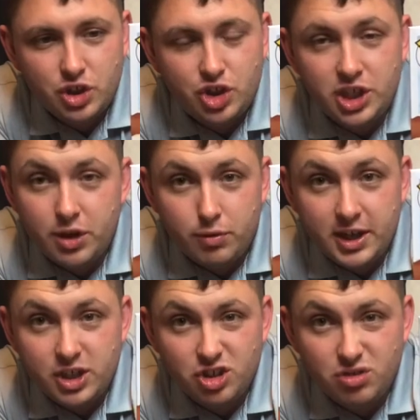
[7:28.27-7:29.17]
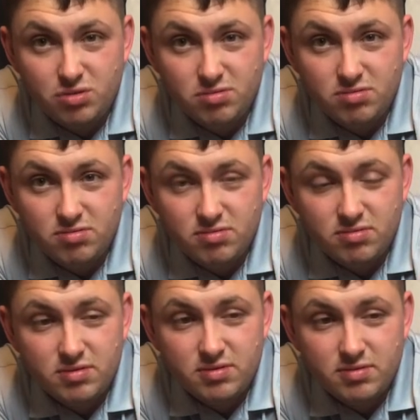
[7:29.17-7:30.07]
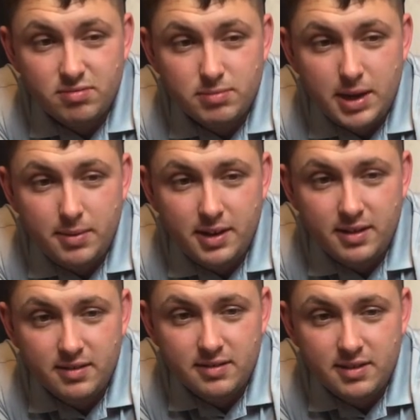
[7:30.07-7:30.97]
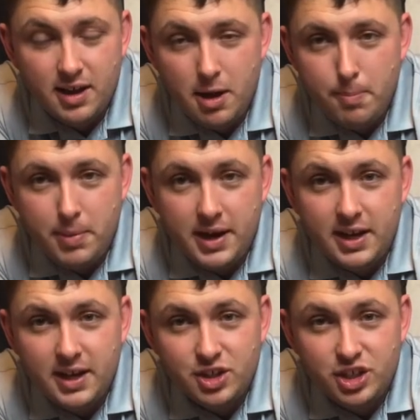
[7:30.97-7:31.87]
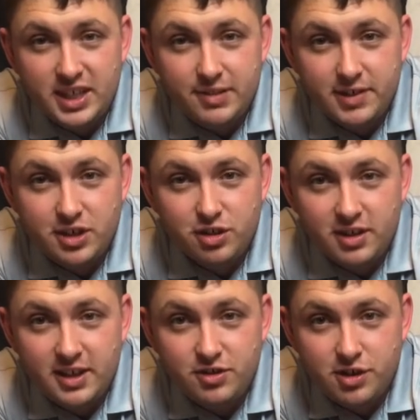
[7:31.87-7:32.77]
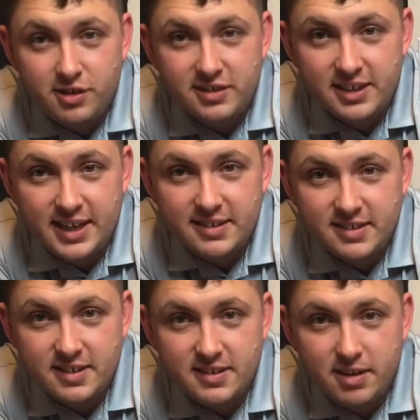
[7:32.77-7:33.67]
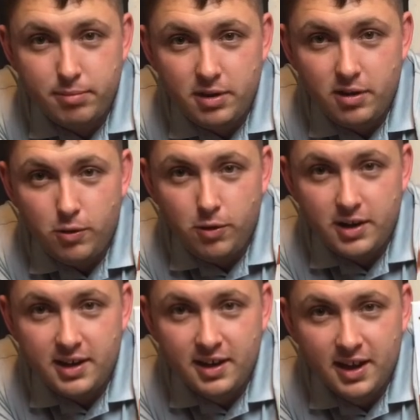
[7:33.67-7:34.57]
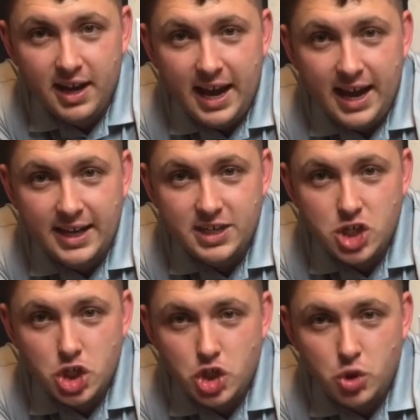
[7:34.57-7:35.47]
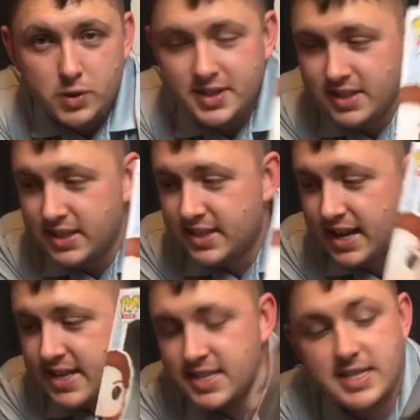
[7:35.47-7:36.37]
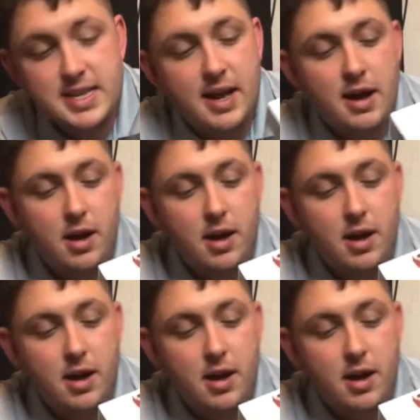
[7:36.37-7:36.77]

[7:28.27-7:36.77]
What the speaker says: generational, maybe, but she eventually turns against the Templar Order and joins the Assassins.